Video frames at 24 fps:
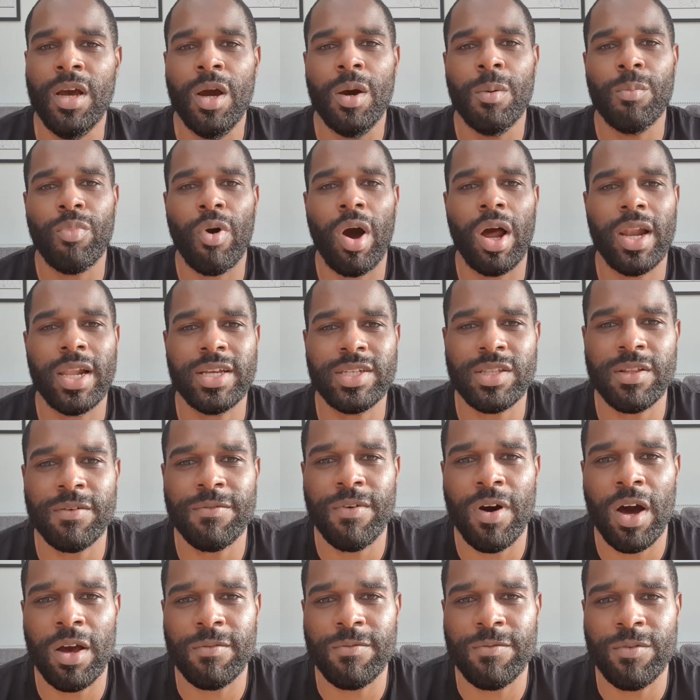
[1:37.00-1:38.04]
Brock Lesnar
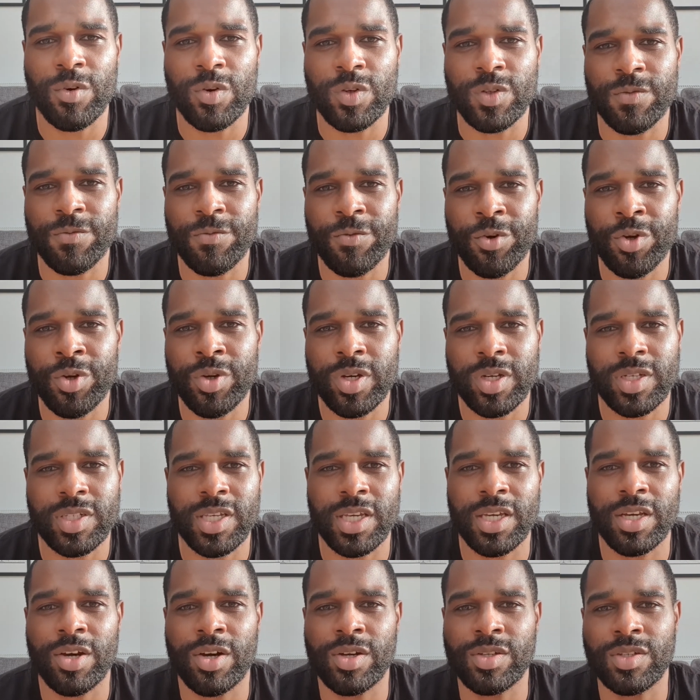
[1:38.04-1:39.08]
fight falls through because
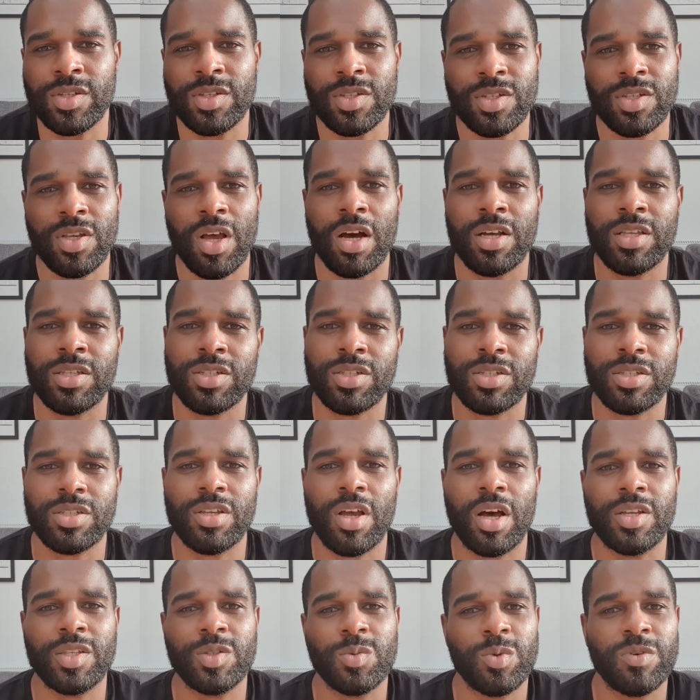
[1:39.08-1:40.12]
he goes and signs,
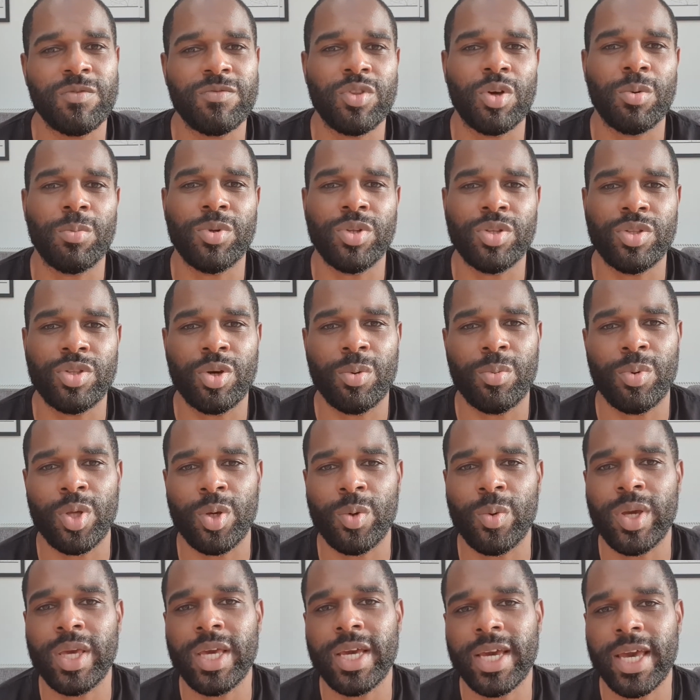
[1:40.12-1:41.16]
signs with
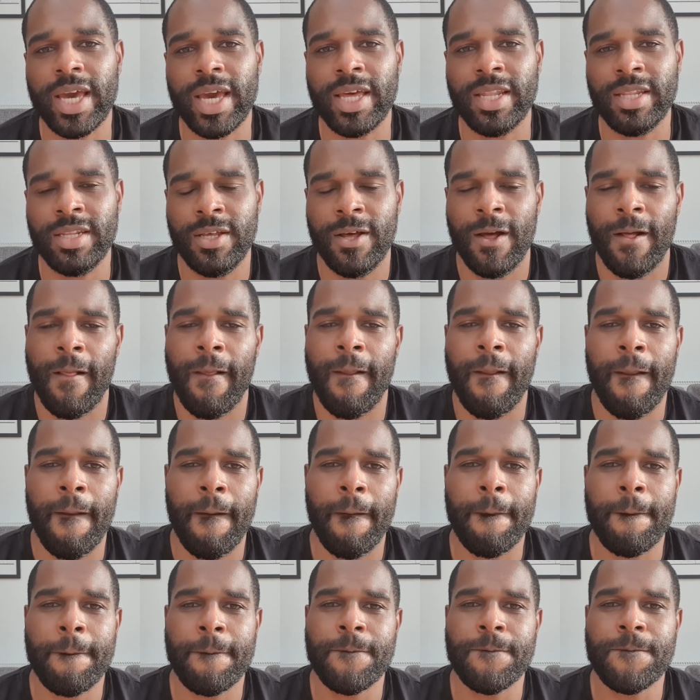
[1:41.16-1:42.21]
WWE again.
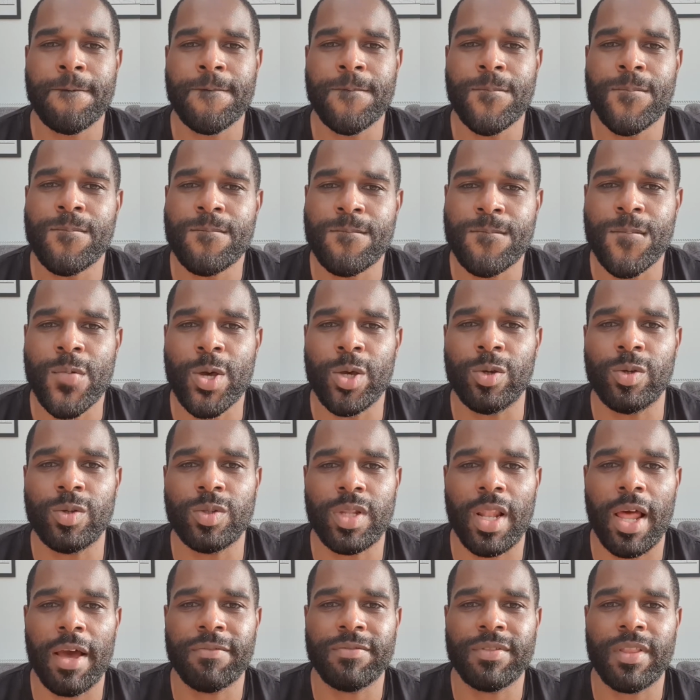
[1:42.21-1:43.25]
Who's
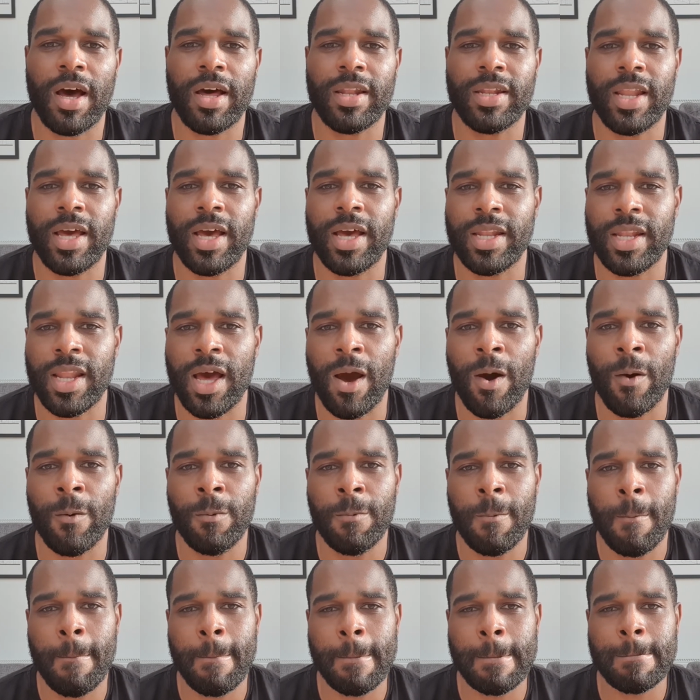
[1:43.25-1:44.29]
left on there now?
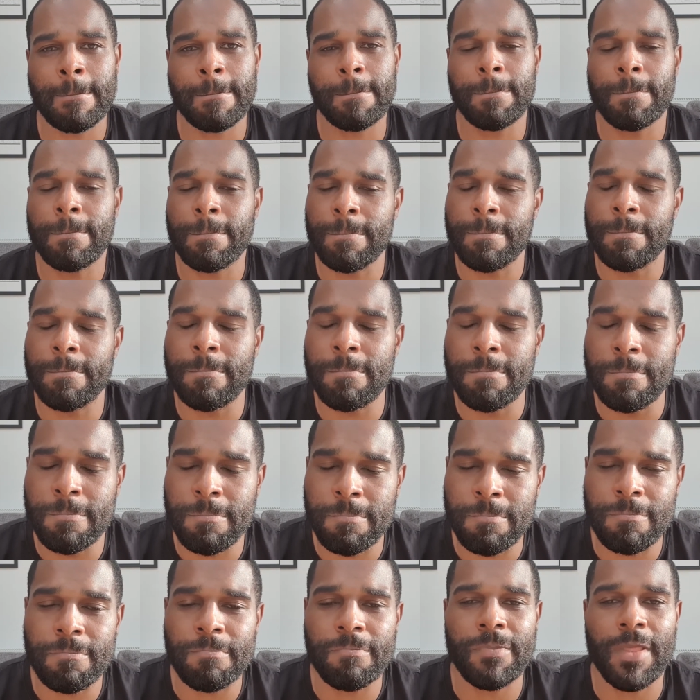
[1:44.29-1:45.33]

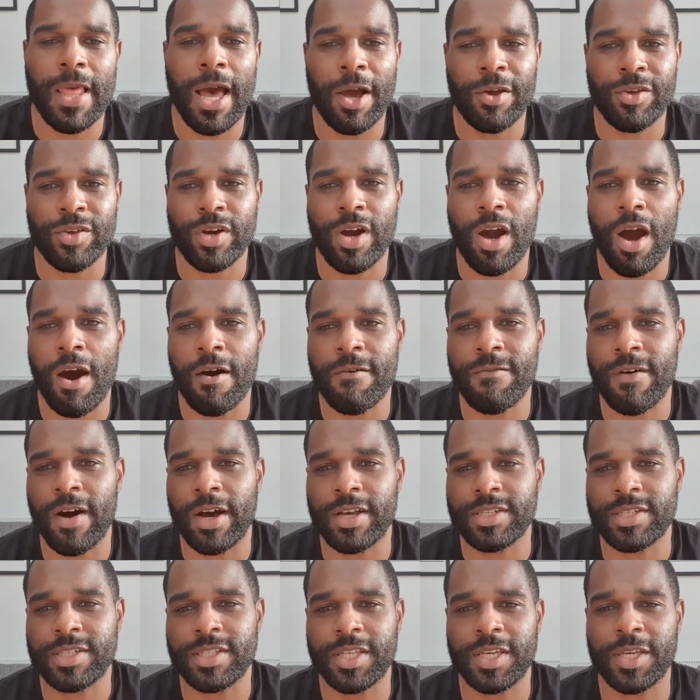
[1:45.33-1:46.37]
Now you gotta
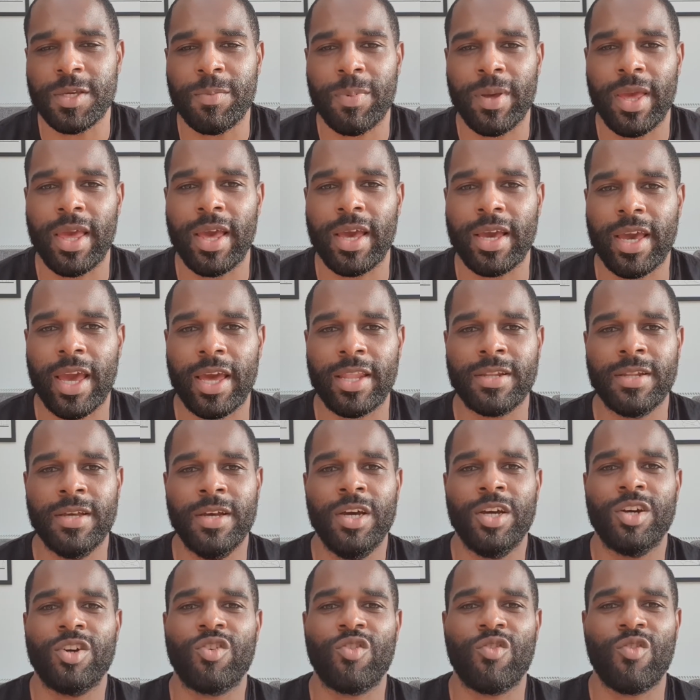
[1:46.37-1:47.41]
fight Stipe again.
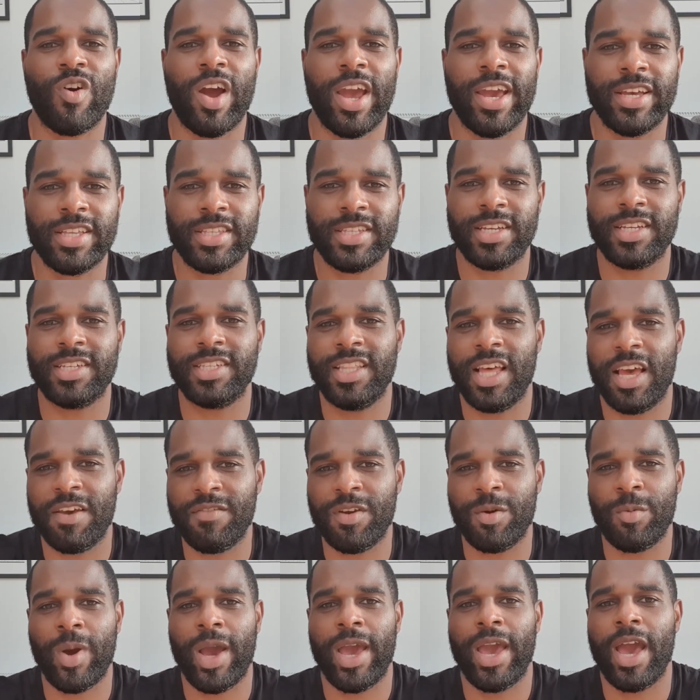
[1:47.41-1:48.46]
Greatest
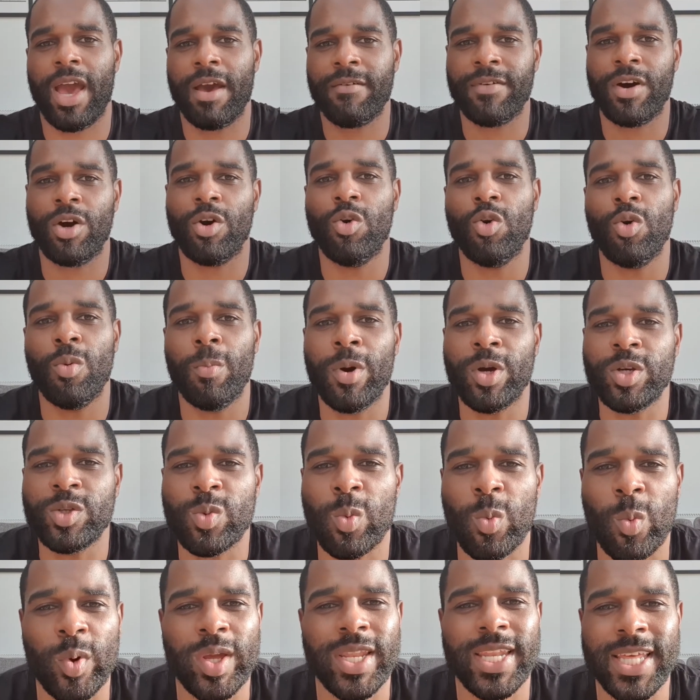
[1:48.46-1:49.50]
heavyweight ever, almost
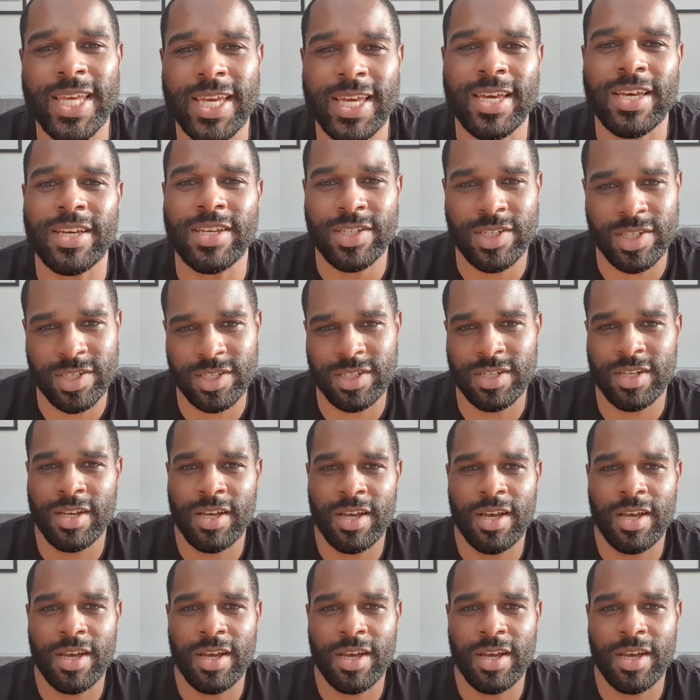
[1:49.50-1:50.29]
winningest